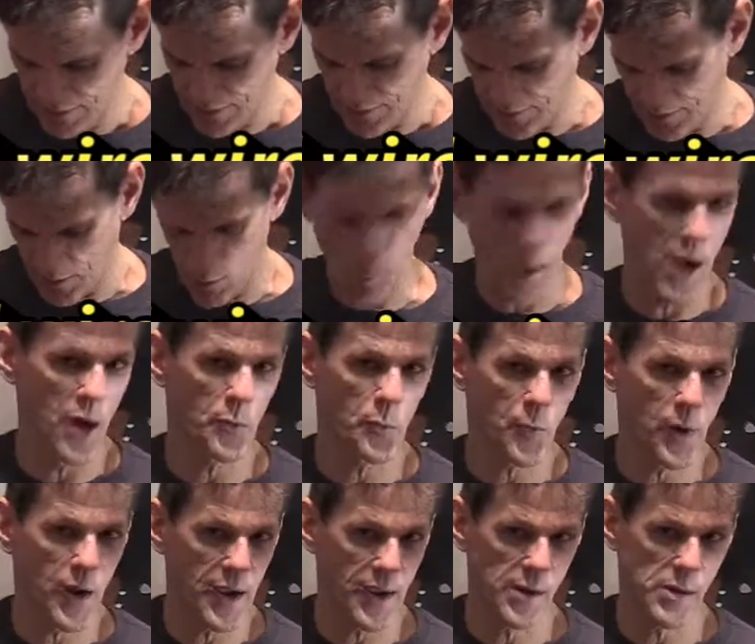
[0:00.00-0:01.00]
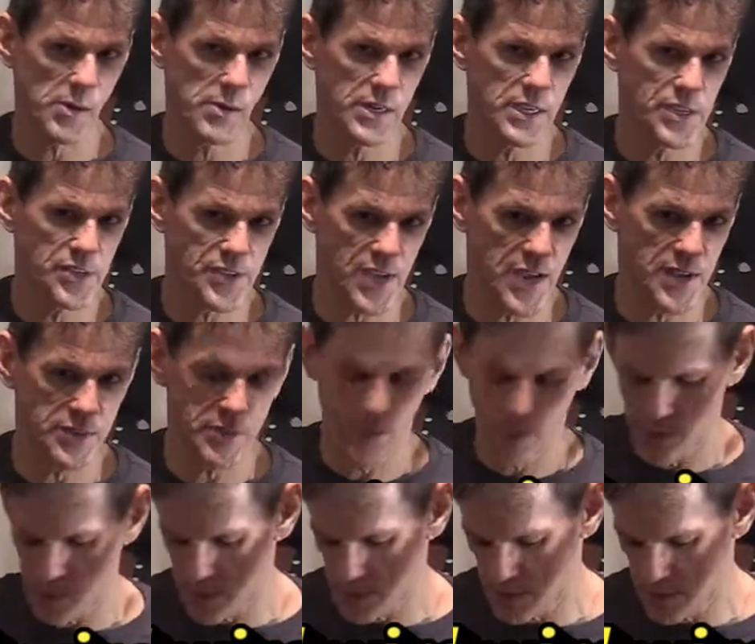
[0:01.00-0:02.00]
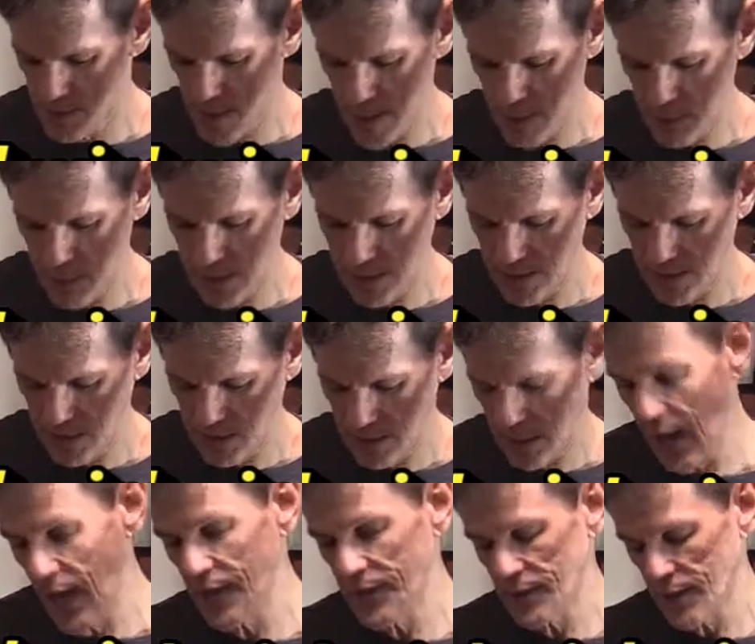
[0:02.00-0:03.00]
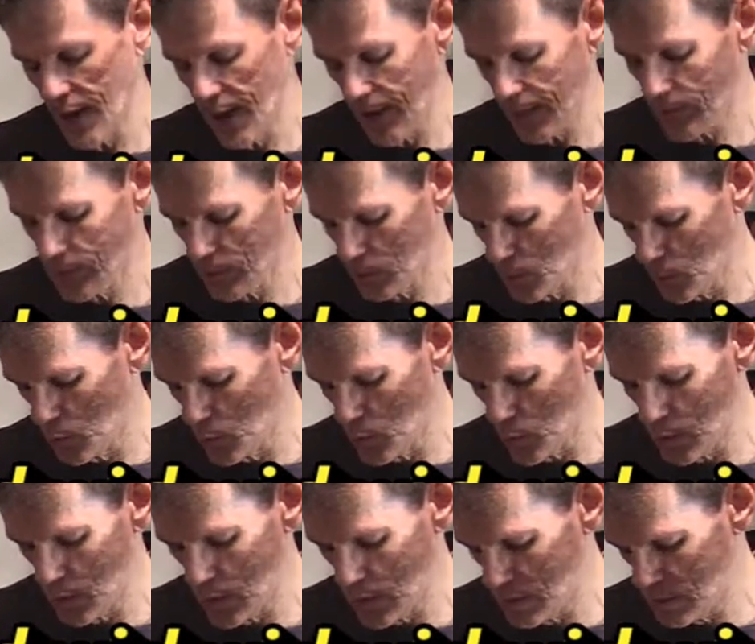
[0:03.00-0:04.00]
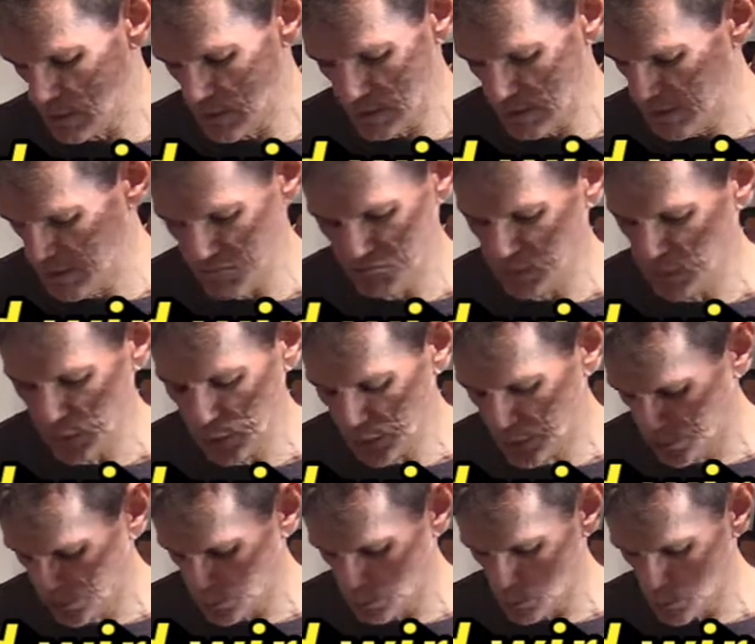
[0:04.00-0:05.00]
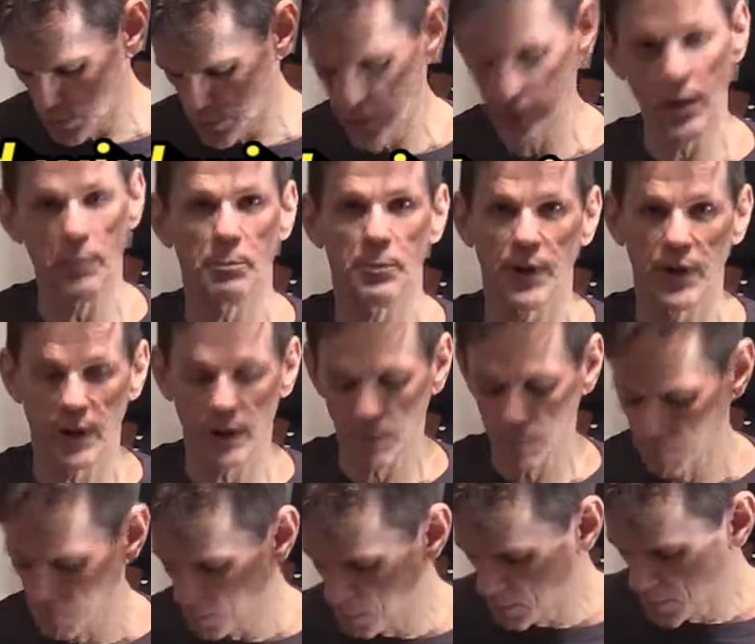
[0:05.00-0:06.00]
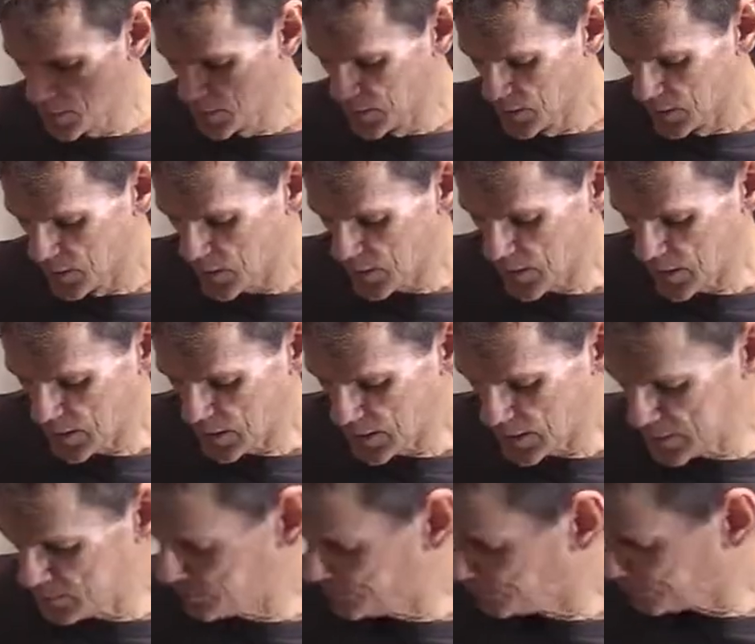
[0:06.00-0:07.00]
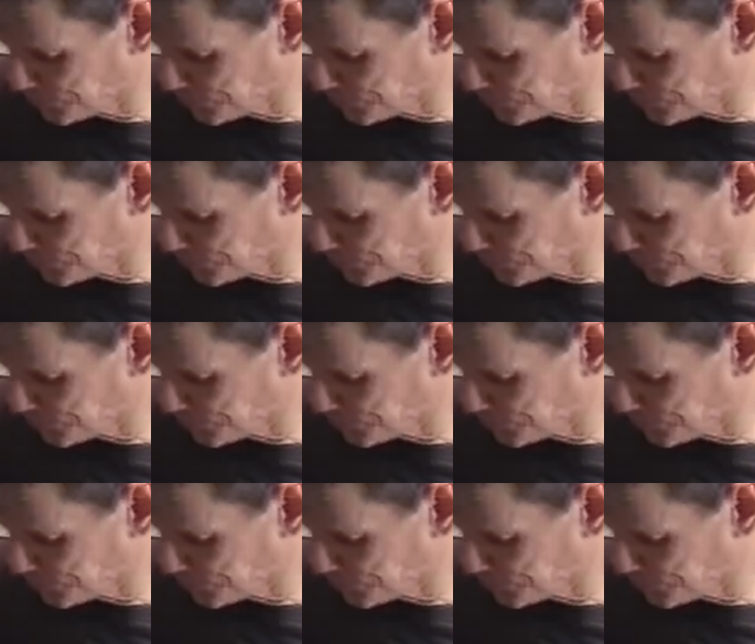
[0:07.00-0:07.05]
the ground wire is either not making contact or loose or something. So